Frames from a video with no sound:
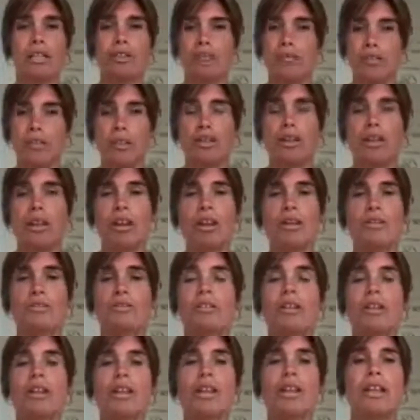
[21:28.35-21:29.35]
you know,
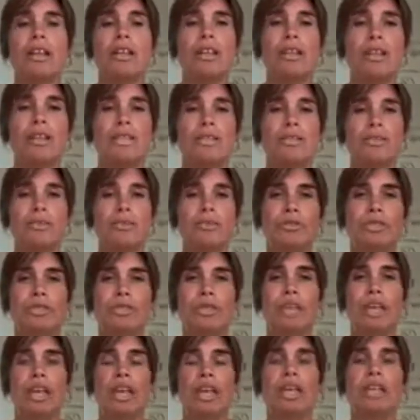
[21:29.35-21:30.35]
these sorts
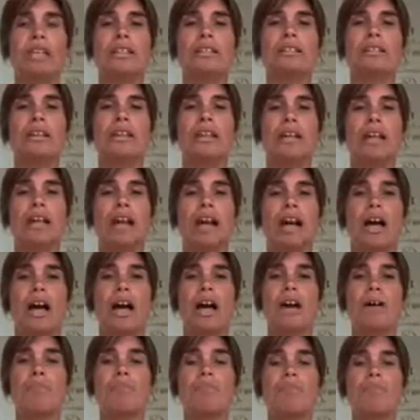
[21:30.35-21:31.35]
of things.
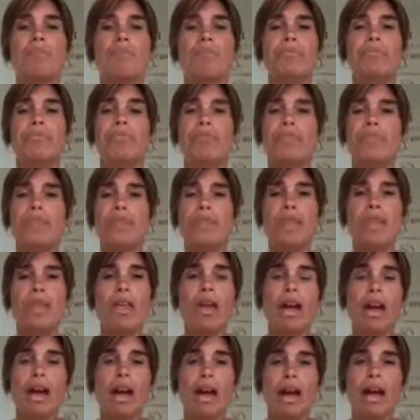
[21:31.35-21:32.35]
And
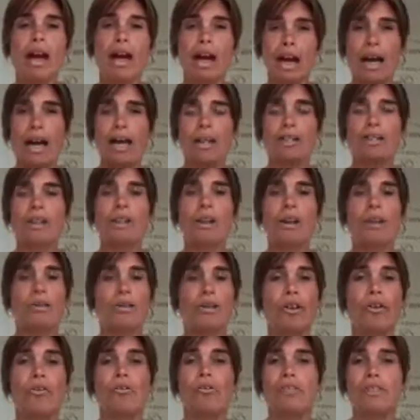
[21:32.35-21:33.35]
you know,
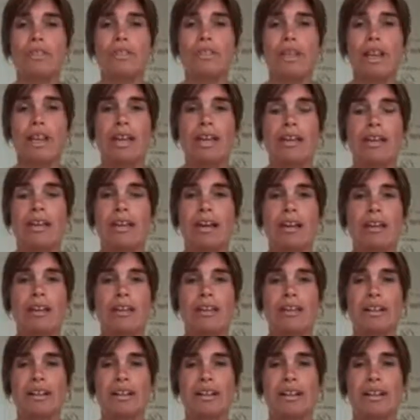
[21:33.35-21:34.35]
and obviously
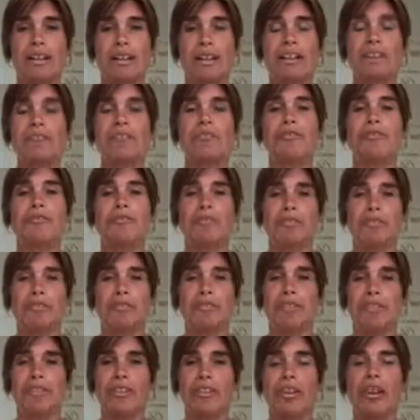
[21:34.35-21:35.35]
I kind of,
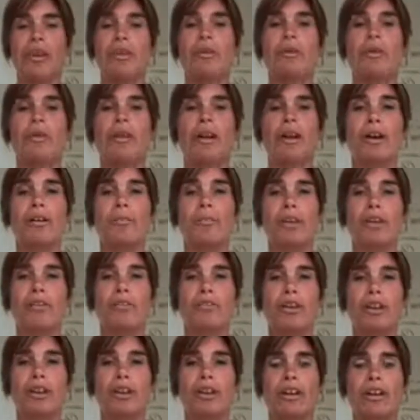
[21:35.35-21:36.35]
you know, quite a bit
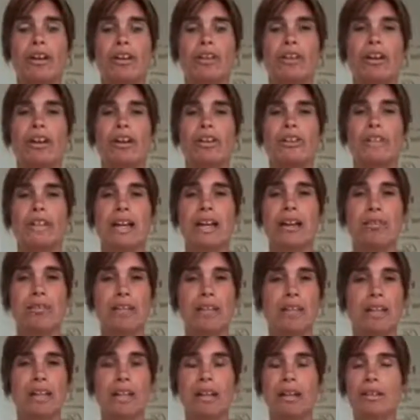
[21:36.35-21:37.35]
of a night owl
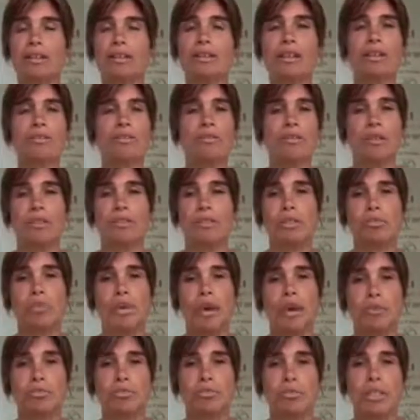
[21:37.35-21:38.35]
in that. I don't go to
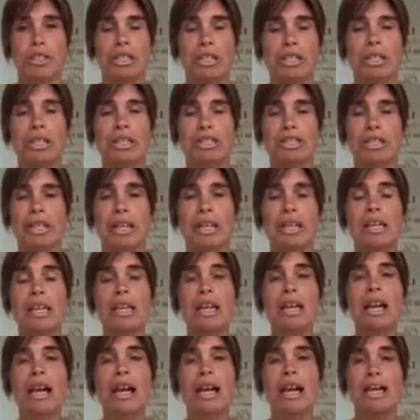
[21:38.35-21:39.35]
bed pretty easy.
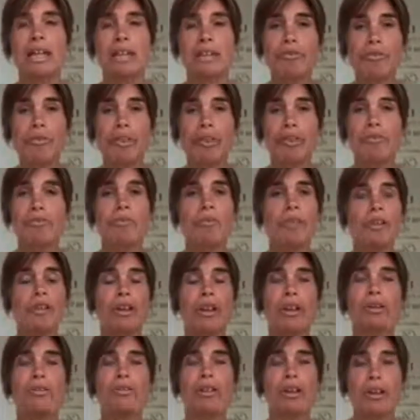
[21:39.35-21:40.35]
And if I'm, you
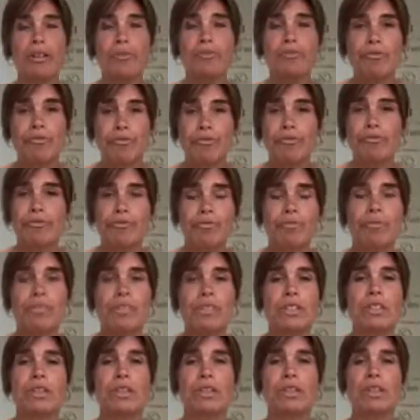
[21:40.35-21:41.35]
know,
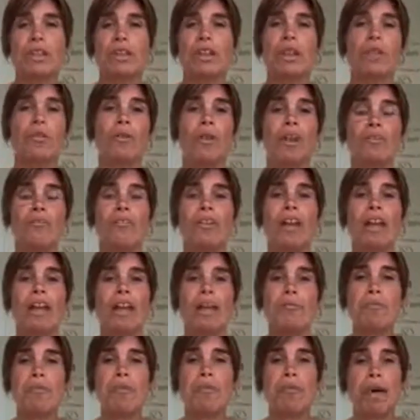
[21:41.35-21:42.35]
if I
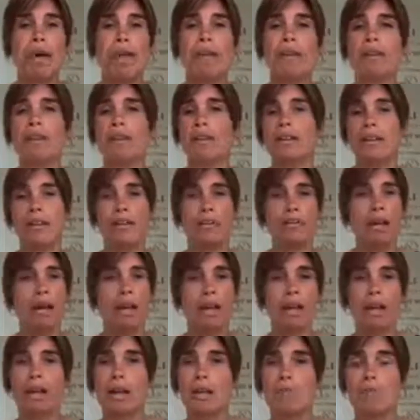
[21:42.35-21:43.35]
am awake and
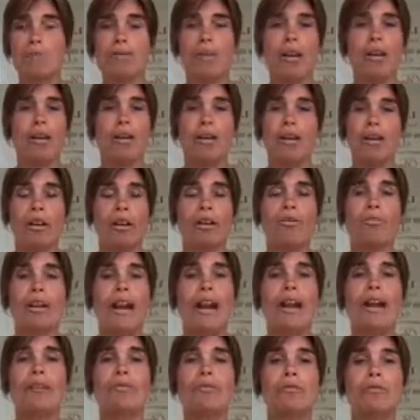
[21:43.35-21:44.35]
I'm
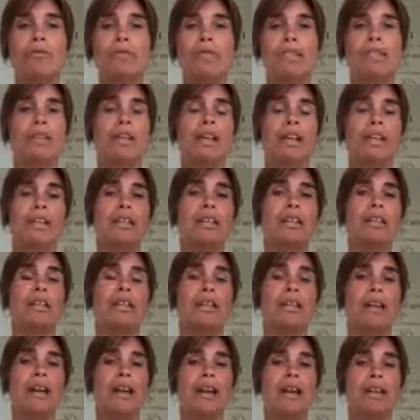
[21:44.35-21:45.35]
around and
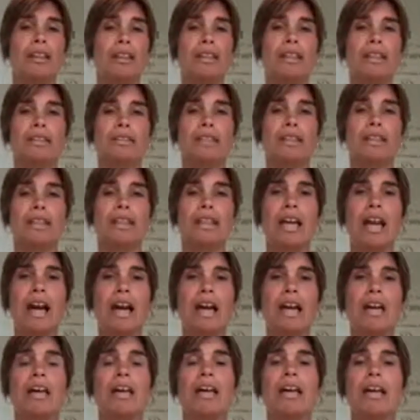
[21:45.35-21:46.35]
things like
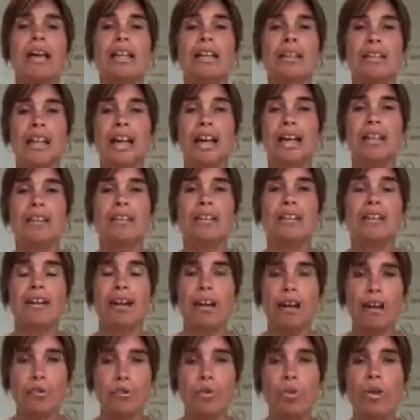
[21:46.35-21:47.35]
that, then
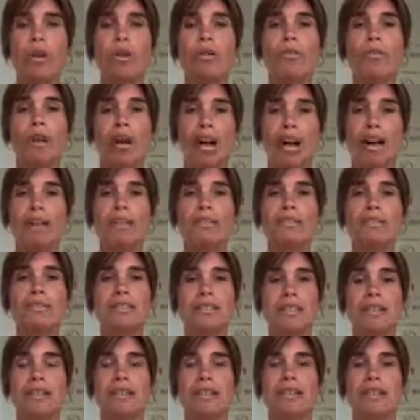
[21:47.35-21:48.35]
I will
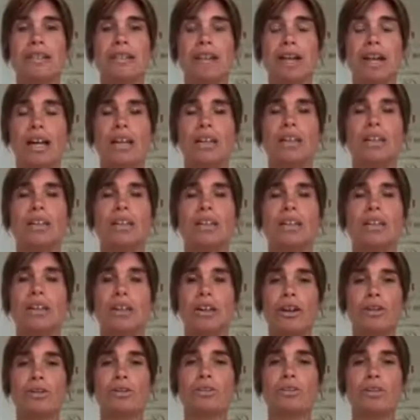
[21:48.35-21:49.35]
answer. And, you
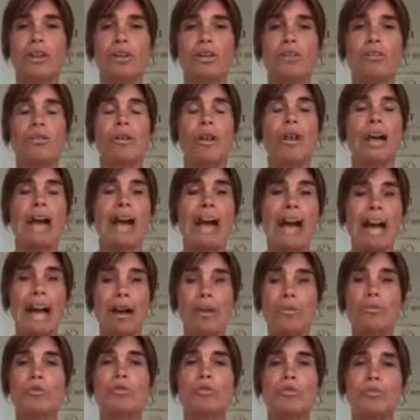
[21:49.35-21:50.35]
know, so
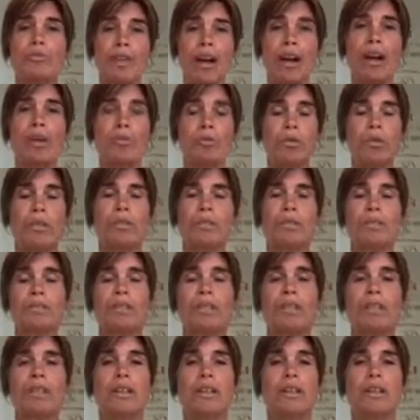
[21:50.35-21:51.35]
out of hours.
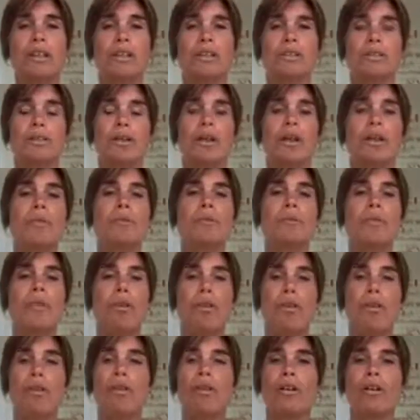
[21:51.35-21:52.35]
So I'm
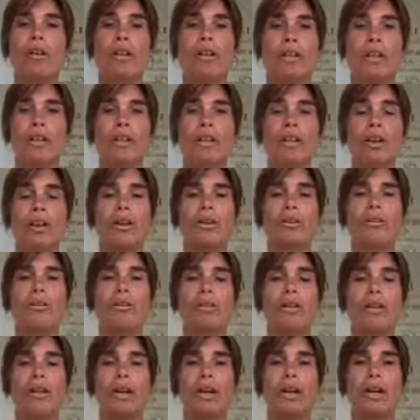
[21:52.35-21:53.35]
not, you know,
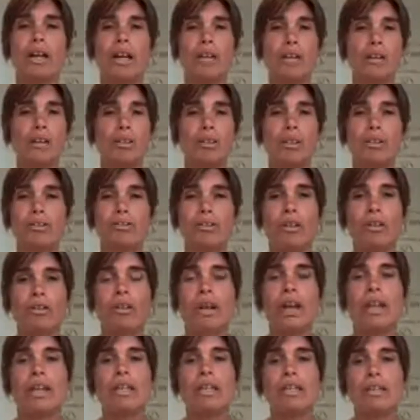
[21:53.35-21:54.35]
and I don't know
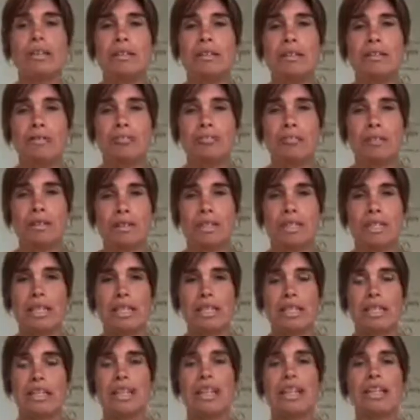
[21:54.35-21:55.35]

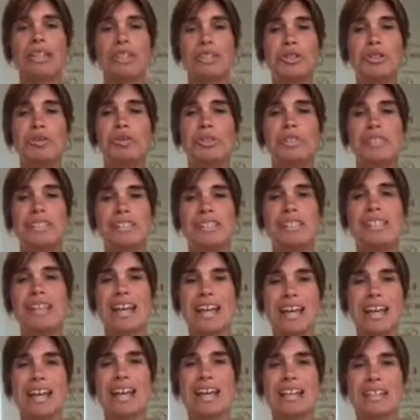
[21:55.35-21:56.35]
anybody, unless you were to
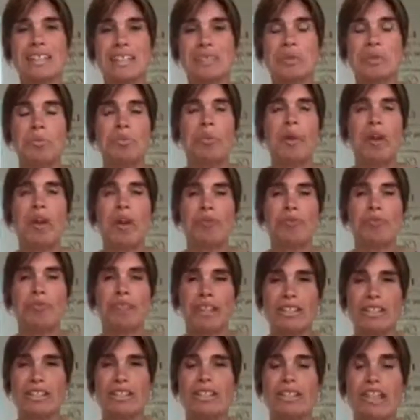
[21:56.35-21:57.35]
stay at somewhere
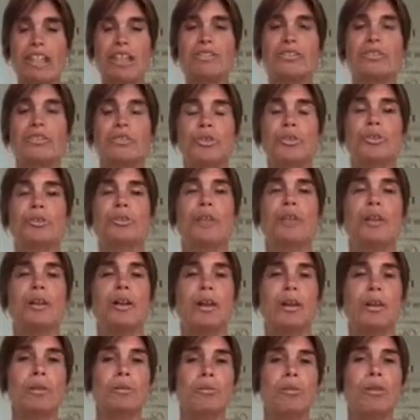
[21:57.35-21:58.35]
residential.
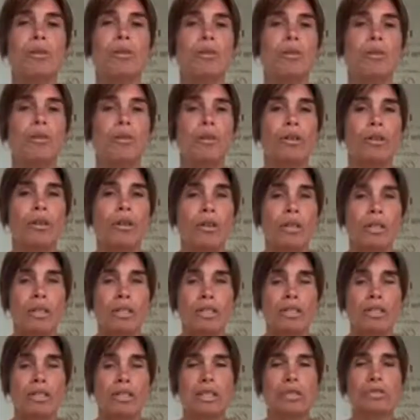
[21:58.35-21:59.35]
I'm not
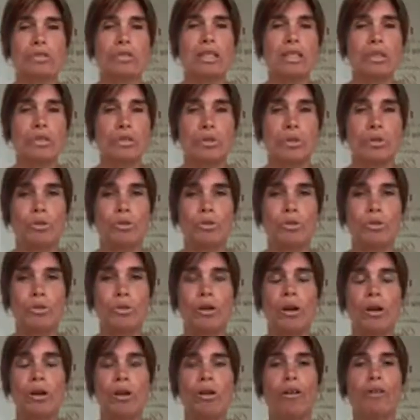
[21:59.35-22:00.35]
necessarily
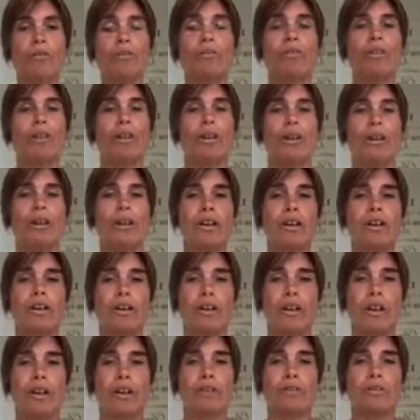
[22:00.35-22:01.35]
sure of,
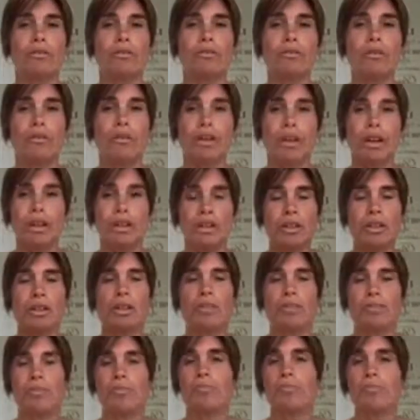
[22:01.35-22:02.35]
you know,
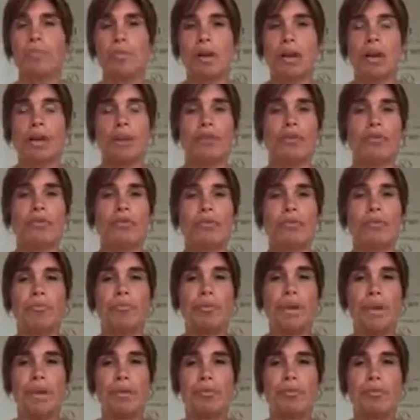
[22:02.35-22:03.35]
other kind of
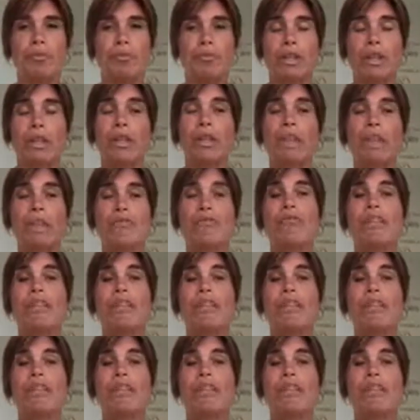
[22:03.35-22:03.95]
people that give